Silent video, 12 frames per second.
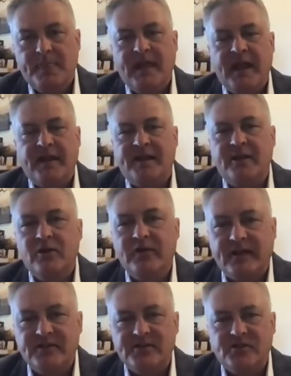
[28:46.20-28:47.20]
and kill
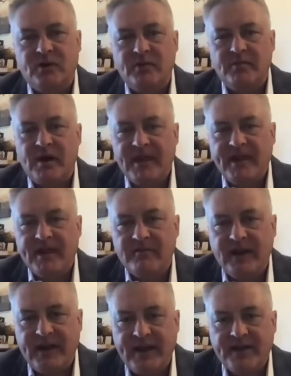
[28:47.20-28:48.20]
that story by making a
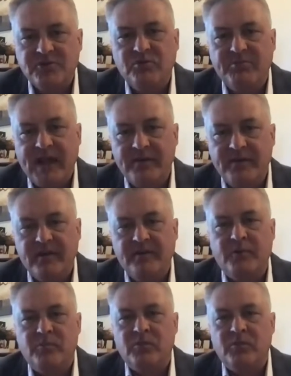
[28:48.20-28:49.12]
financial payment that